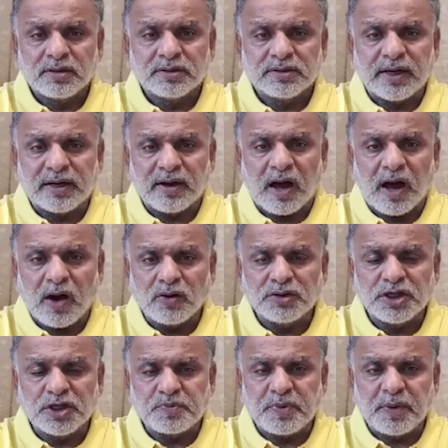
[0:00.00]
that how
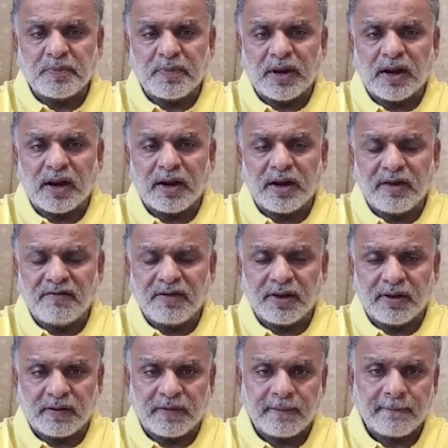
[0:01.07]
these people are
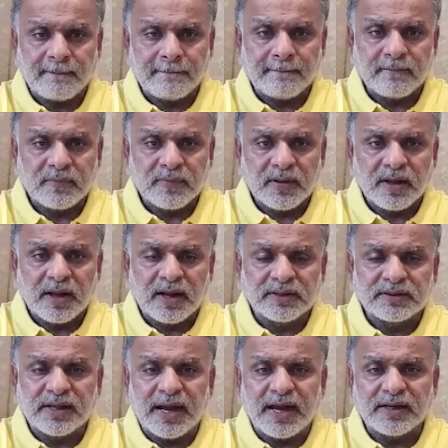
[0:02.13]
living,
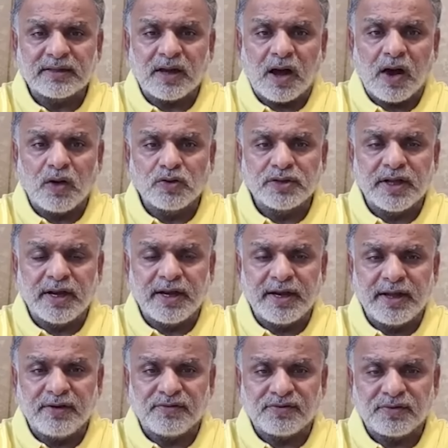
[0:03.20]
and that how they
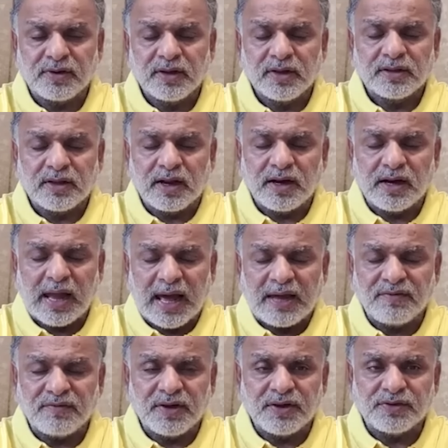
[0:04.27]
live. The
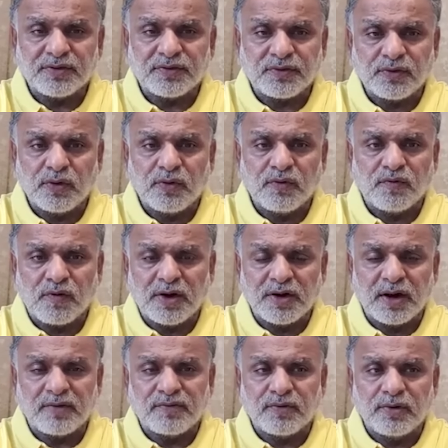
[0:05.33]
life is so
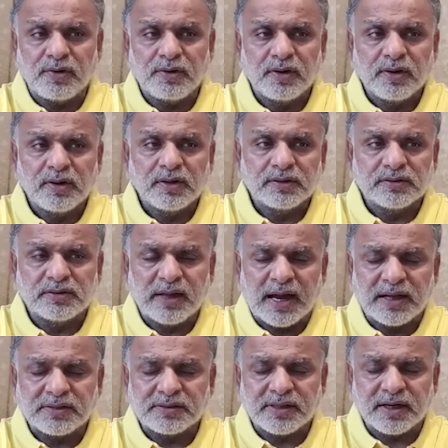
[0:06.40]
wonderful
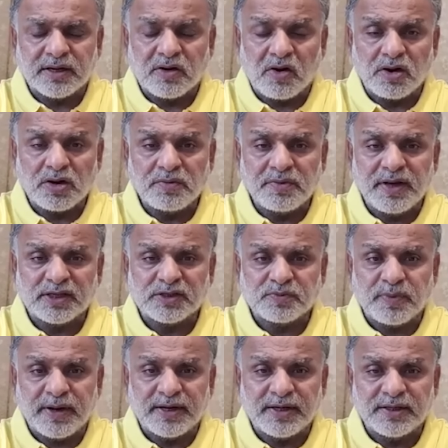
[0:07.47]
that cannot be
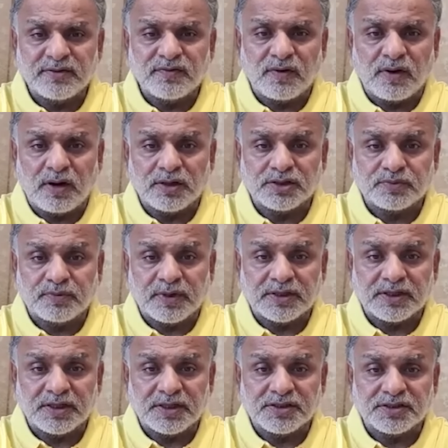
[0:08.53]
explained in words, but
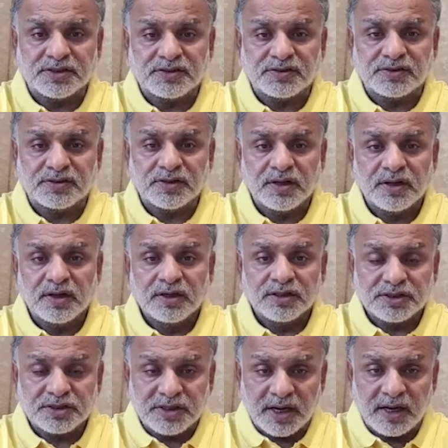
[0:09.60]
it is
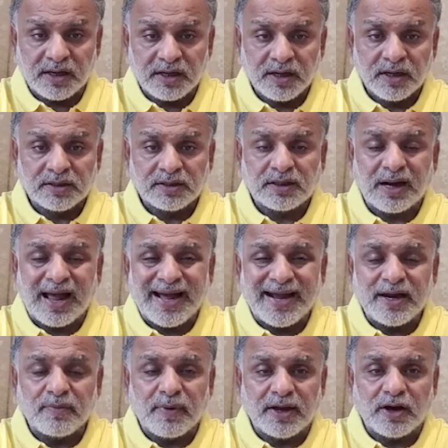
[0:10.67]
still
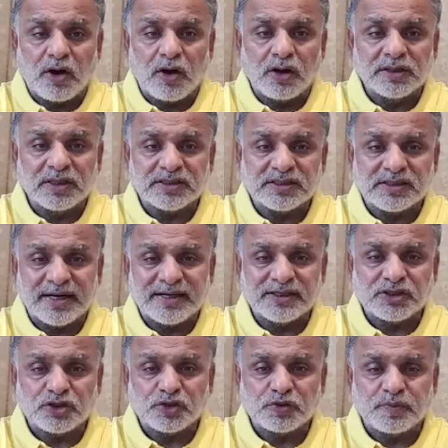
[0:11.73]
tried by all the
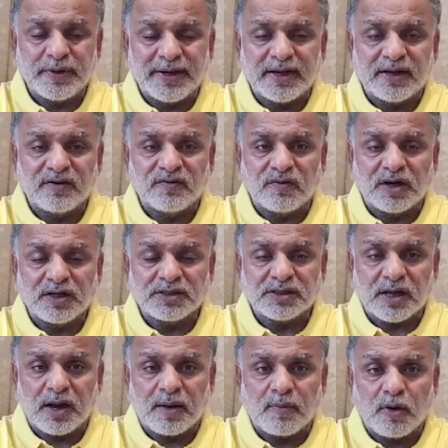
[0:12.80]
saints to speak in words
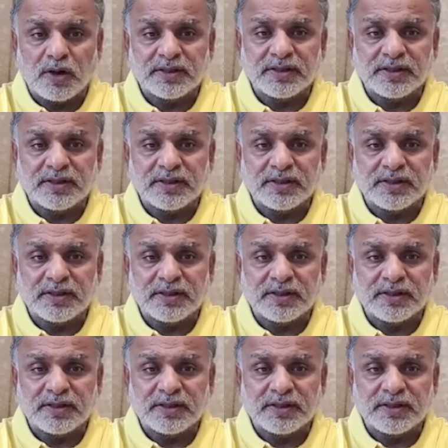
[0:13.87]
about